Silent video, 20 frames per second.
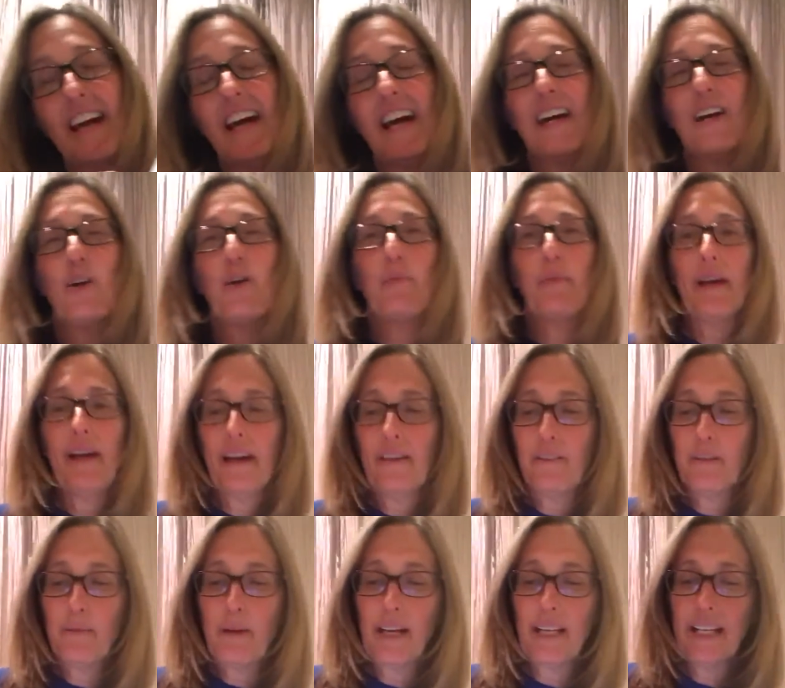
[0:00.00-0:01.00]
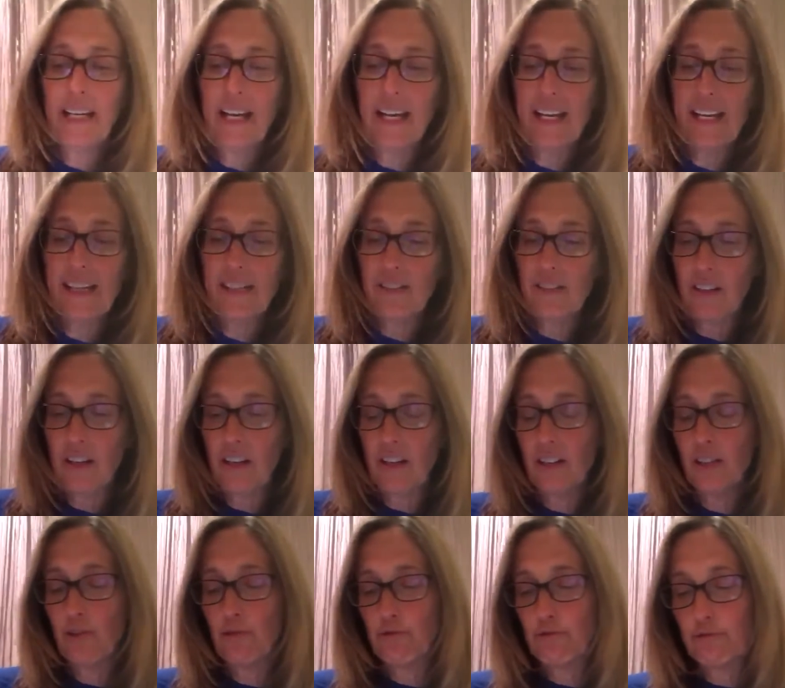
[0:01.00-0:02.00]
I hope everybody has a
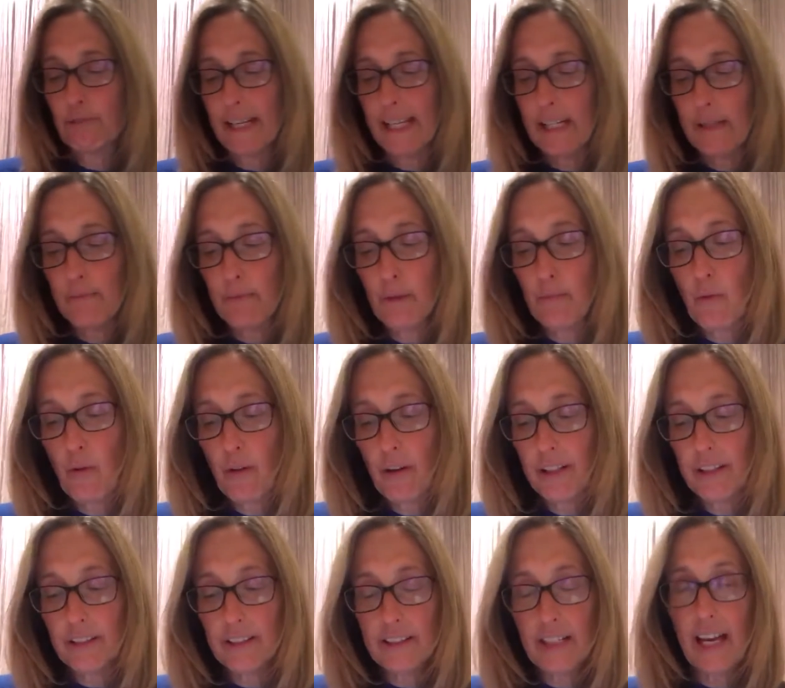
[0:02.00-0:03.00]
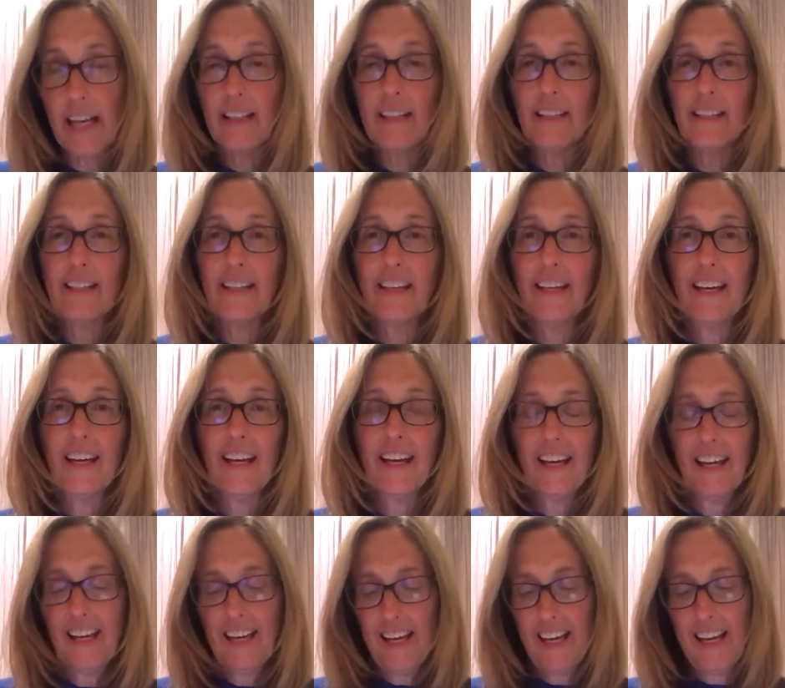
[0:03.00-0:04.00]
great Memorial Day
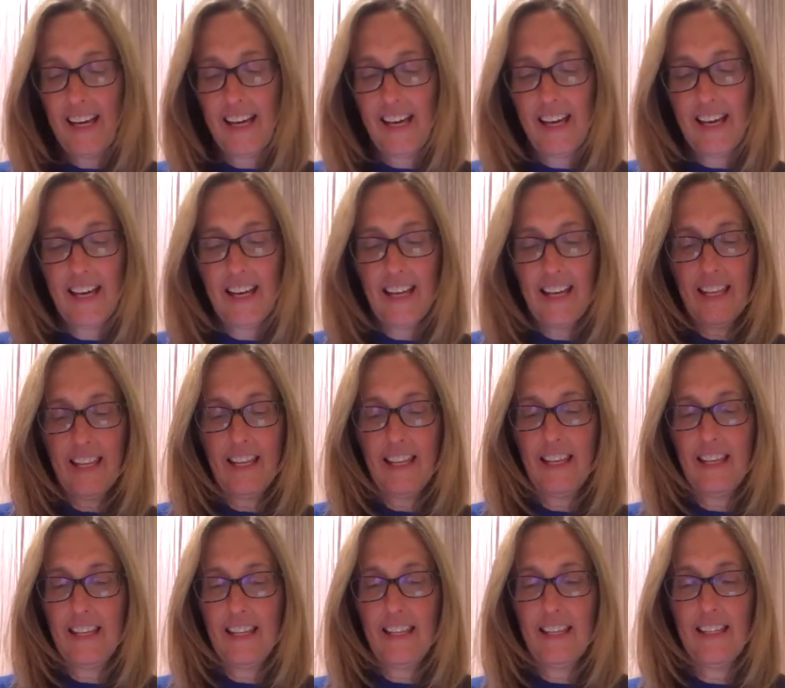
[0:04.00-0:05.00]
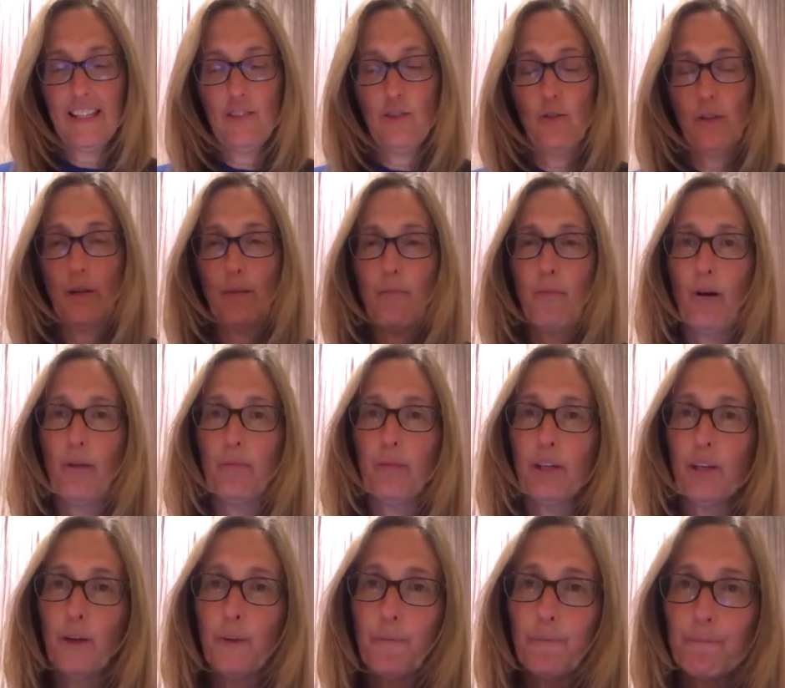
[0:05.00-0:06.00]
and you can
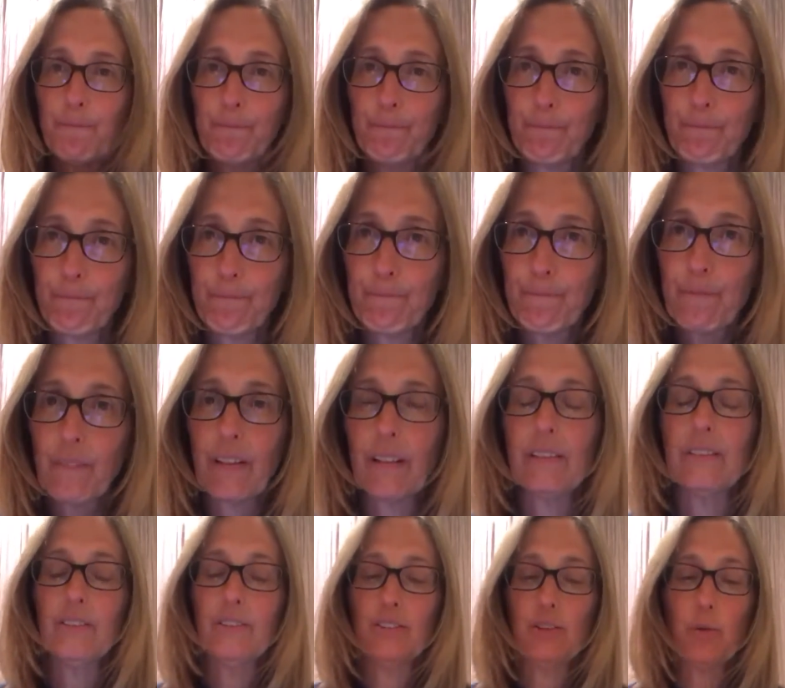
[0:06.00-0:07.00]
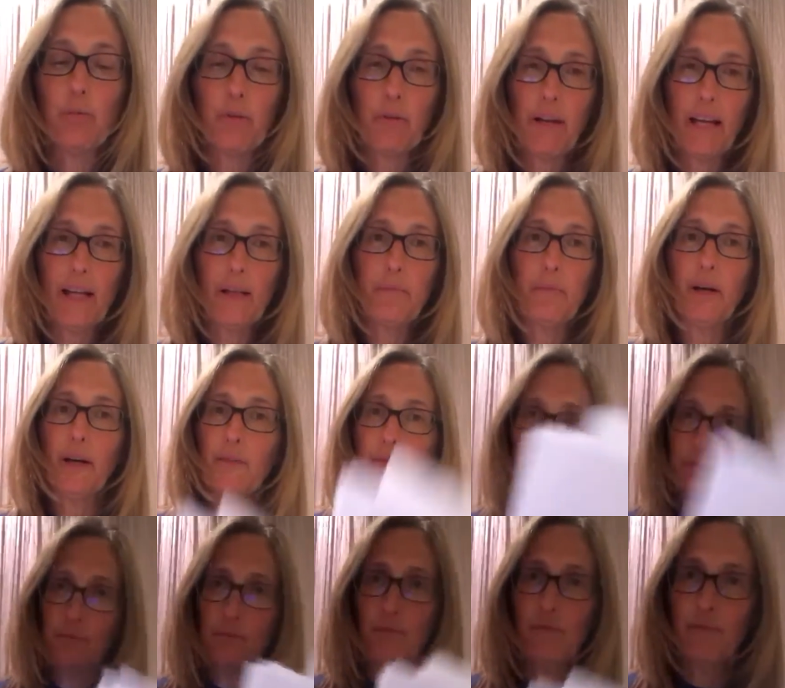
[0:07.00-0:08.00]
barbecue. No parade, but
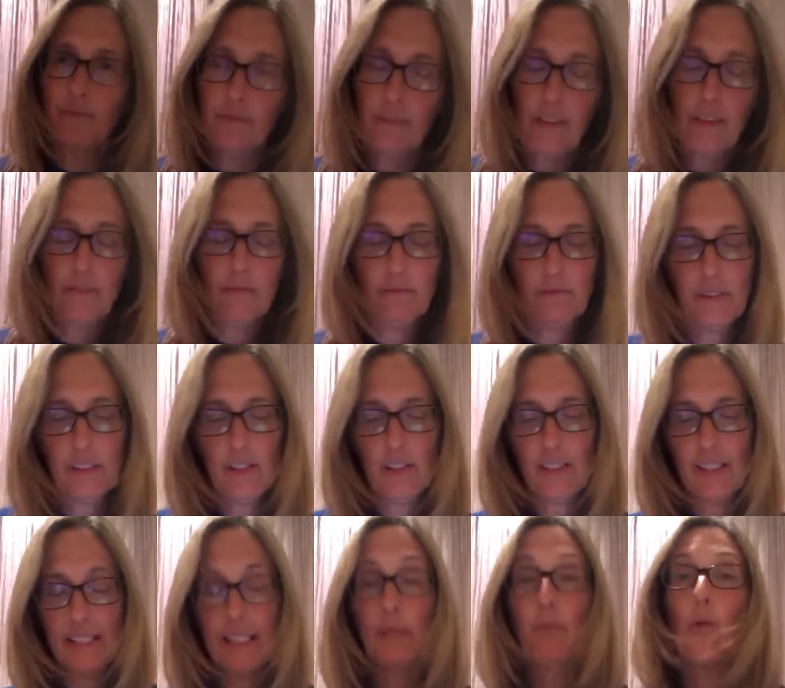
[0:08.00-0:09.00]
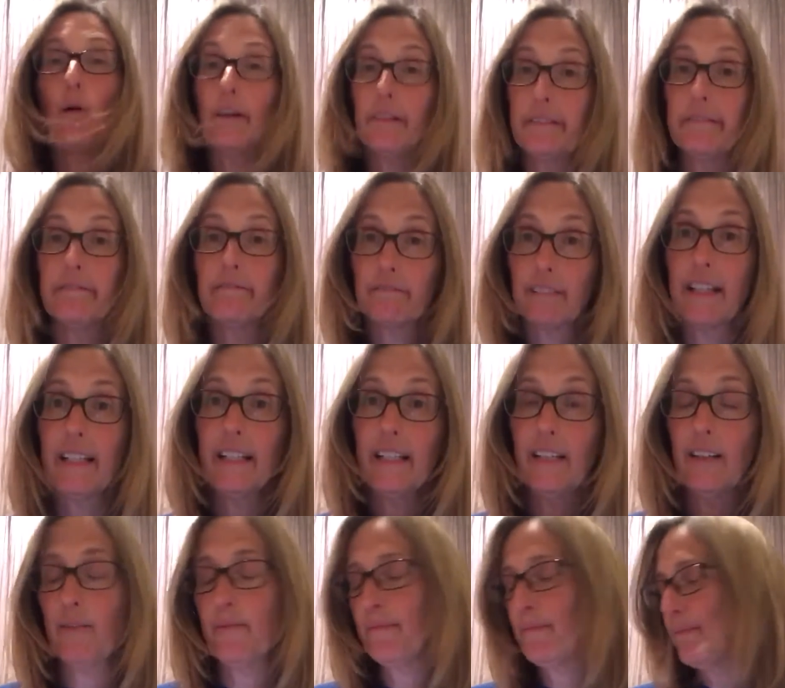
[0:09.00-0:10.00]
we just did one right here.